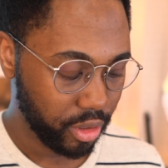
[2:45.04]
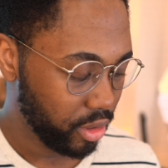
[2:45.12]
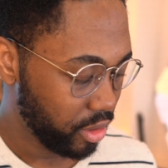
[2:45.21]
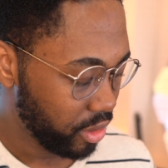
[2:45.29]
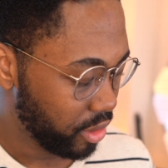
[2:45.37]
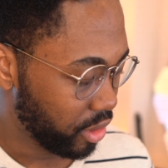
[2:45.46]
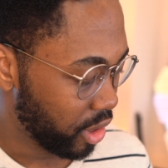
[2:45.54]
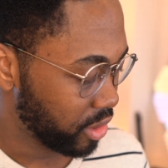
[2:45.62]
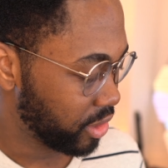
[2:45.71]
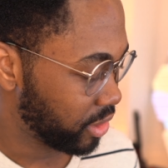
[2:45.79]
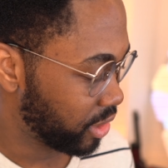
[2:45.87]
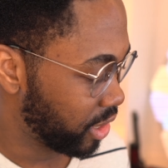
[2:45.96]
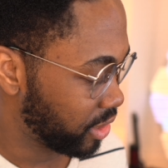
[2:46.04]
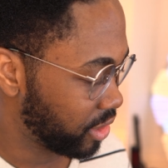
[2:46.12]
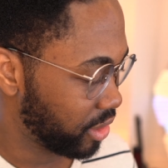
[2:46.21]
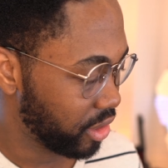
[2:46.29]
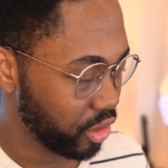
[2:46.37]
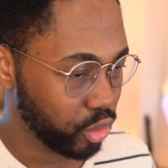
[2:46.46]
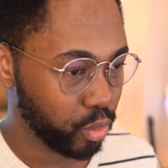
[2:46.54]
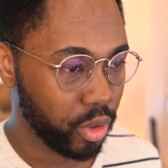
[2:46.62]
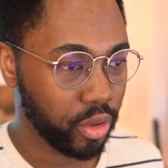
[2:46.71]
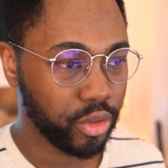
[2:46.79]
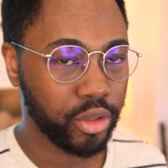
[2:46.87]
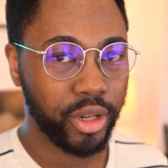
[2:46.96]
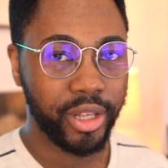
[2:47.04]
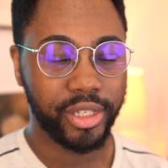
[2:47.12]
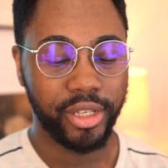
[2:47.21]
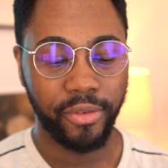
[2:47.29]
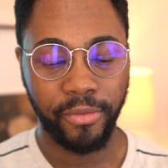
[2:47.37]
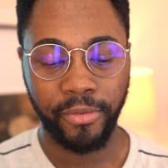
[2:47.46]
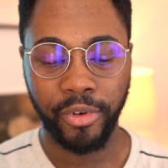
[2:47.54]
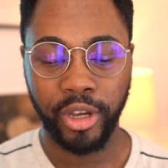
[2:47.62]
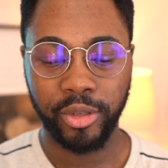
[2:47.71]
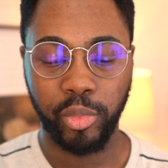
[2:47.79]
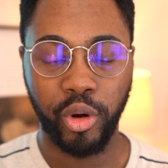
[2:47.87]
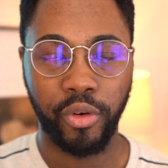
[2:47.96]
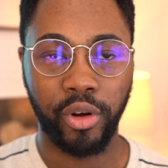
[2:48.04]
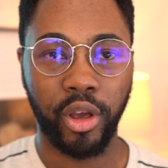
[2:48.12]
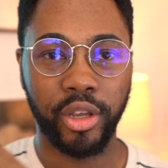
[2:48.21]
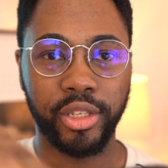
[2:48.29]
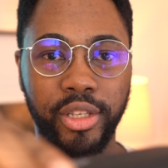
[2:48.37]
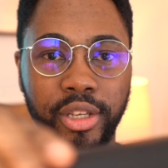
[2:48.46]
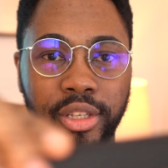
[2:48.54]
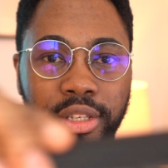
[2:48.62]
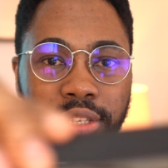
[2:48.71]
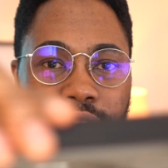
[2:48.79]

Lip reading: glasses case in there as well. So let's see the first pair of glasses.